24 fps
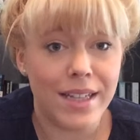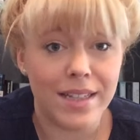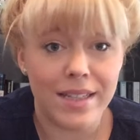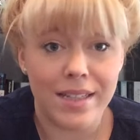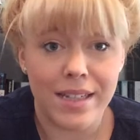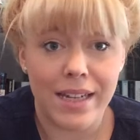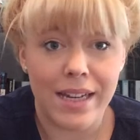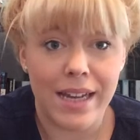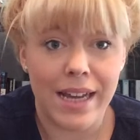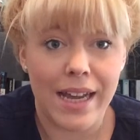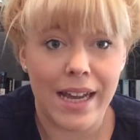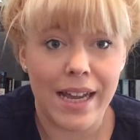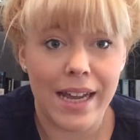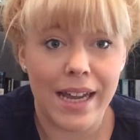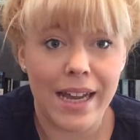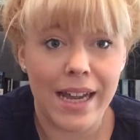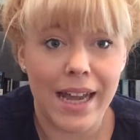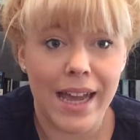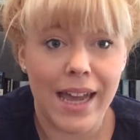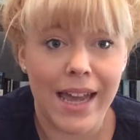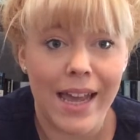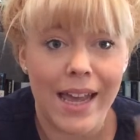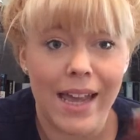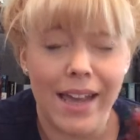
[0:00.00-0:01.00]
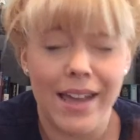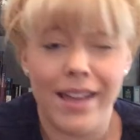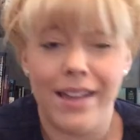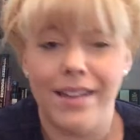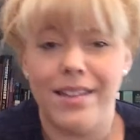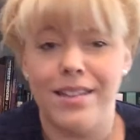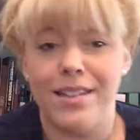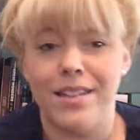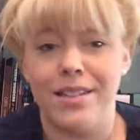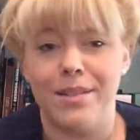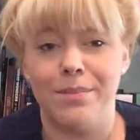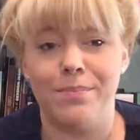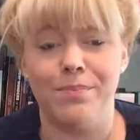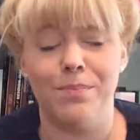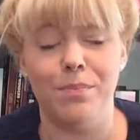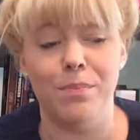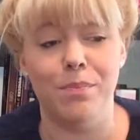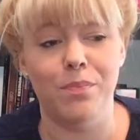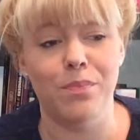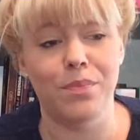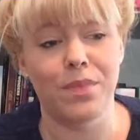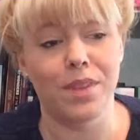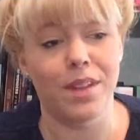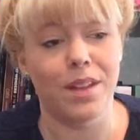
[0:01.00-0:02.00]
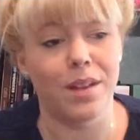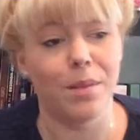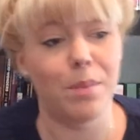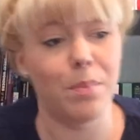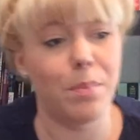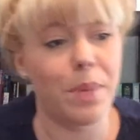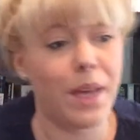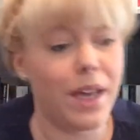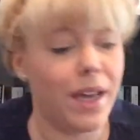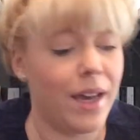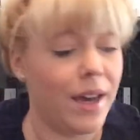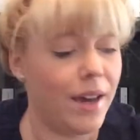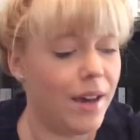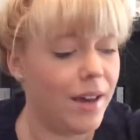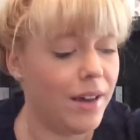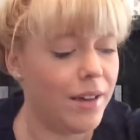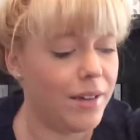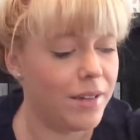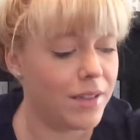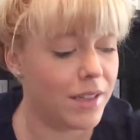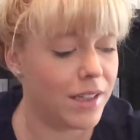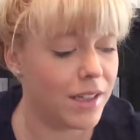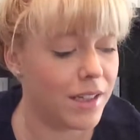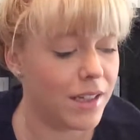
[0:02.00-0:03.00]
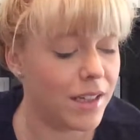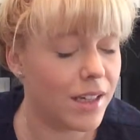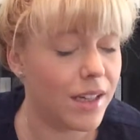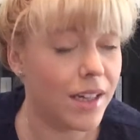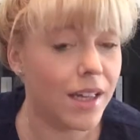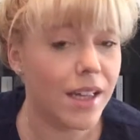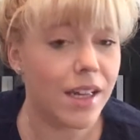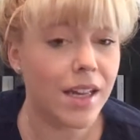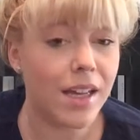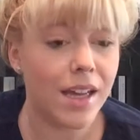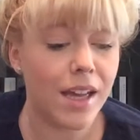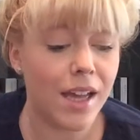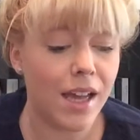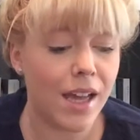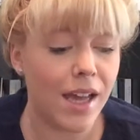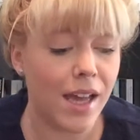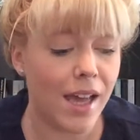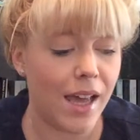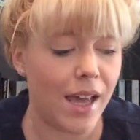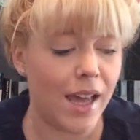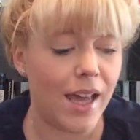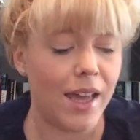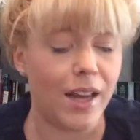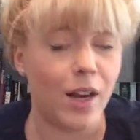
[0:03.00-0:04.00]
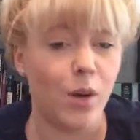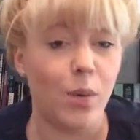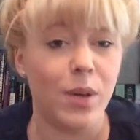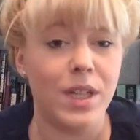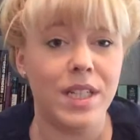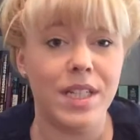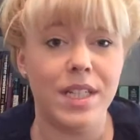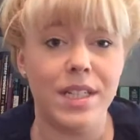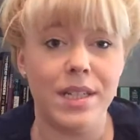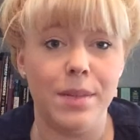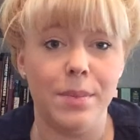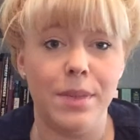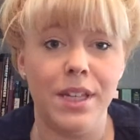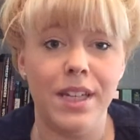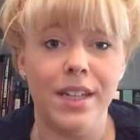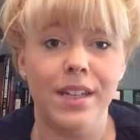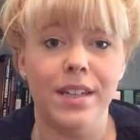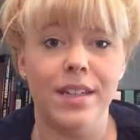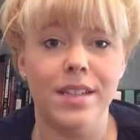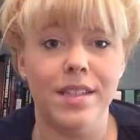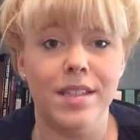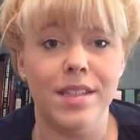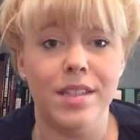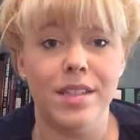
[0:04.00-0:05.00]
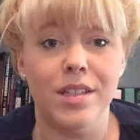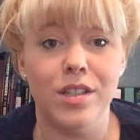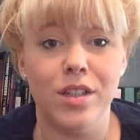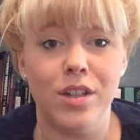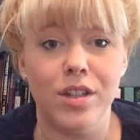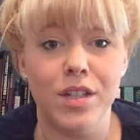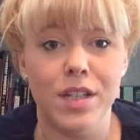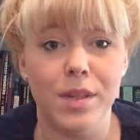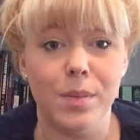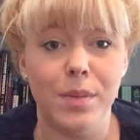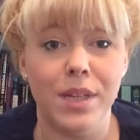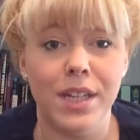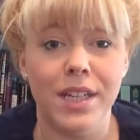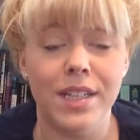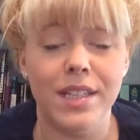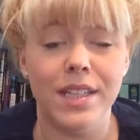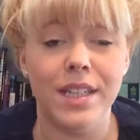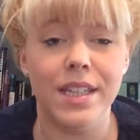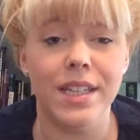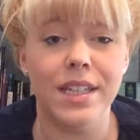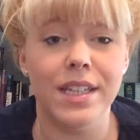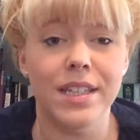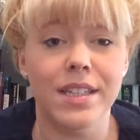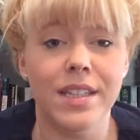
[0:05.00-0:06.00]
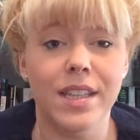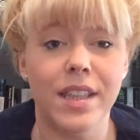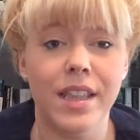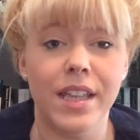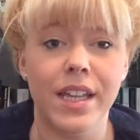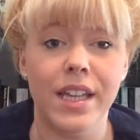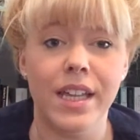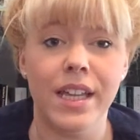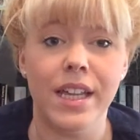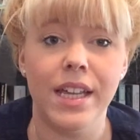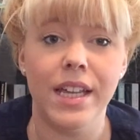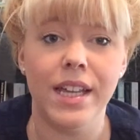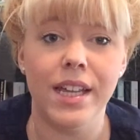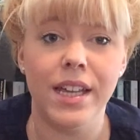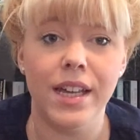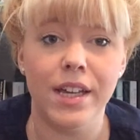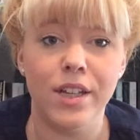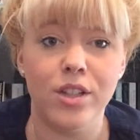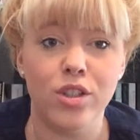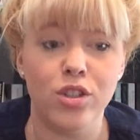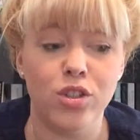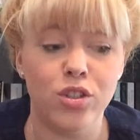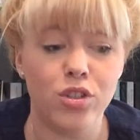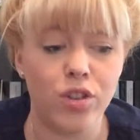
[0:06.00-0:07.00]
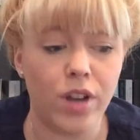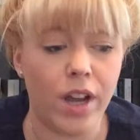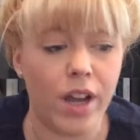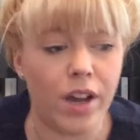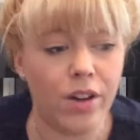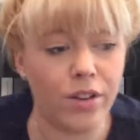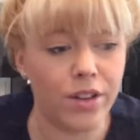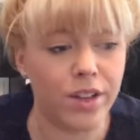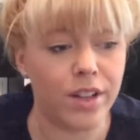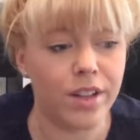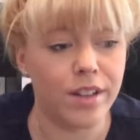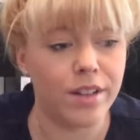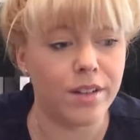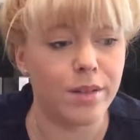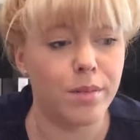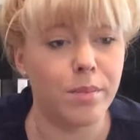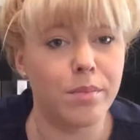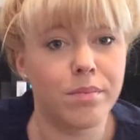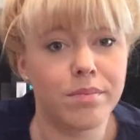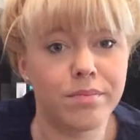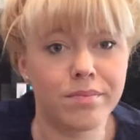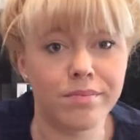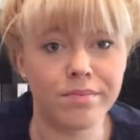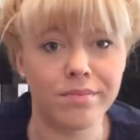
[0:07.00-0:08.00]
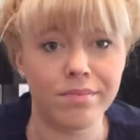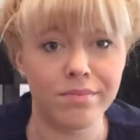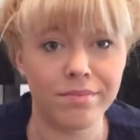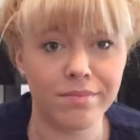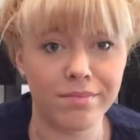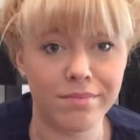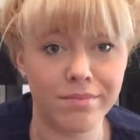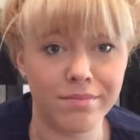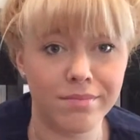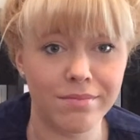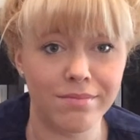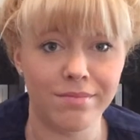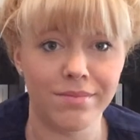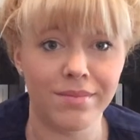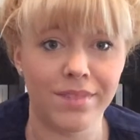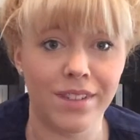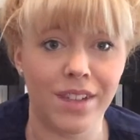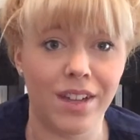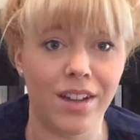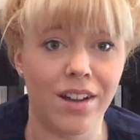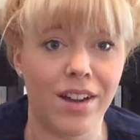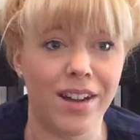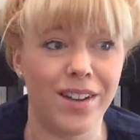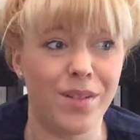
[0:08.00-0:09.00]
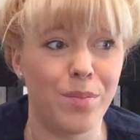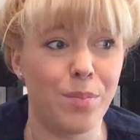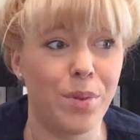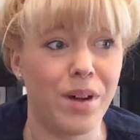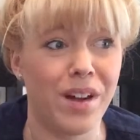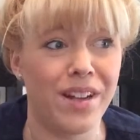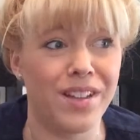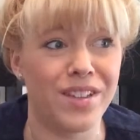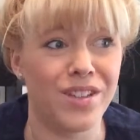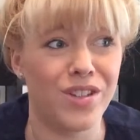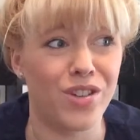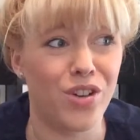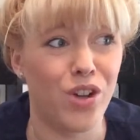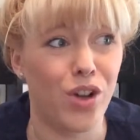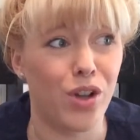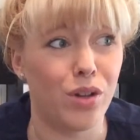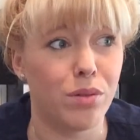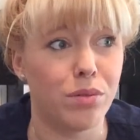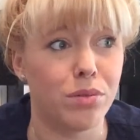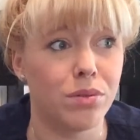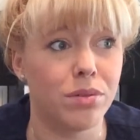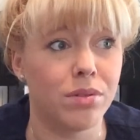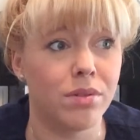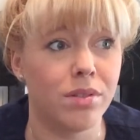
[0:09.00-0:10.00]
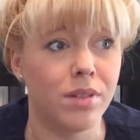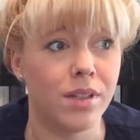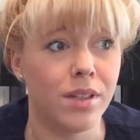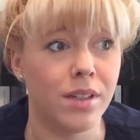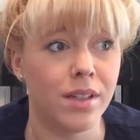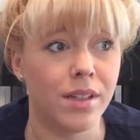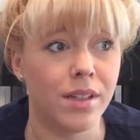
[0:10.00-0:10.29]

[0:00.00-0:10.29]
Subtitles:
yesterday and Bear and I went to Dymocks. So Dymocks is the Australian kind of Barnes & Noble,